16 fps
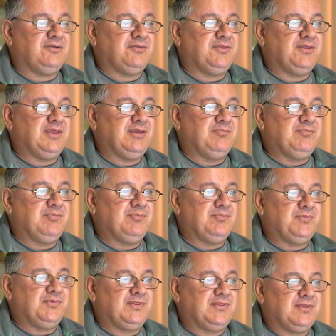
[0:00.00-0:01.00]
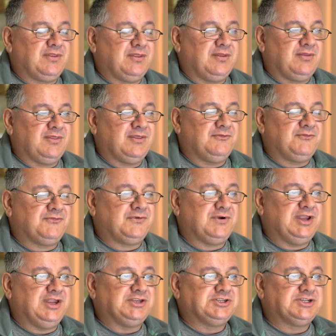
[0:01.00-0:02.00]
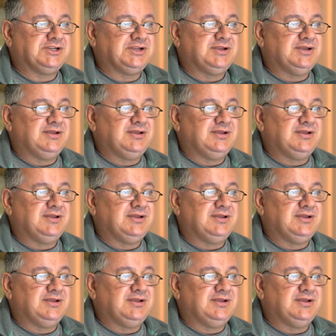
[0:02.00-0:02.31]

of the fridge.